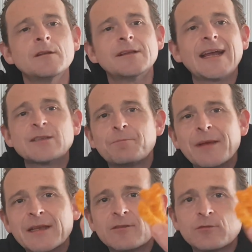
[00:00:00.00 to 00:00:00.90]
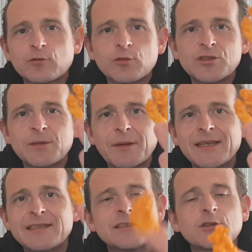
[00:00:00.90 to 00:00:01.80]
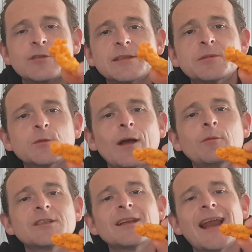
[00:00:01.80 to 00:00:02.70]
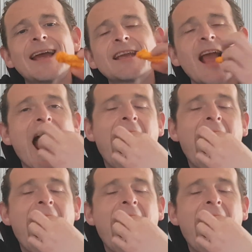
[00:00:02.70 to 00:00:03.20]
Nice big crunchy pieces of crisp as well, which I like.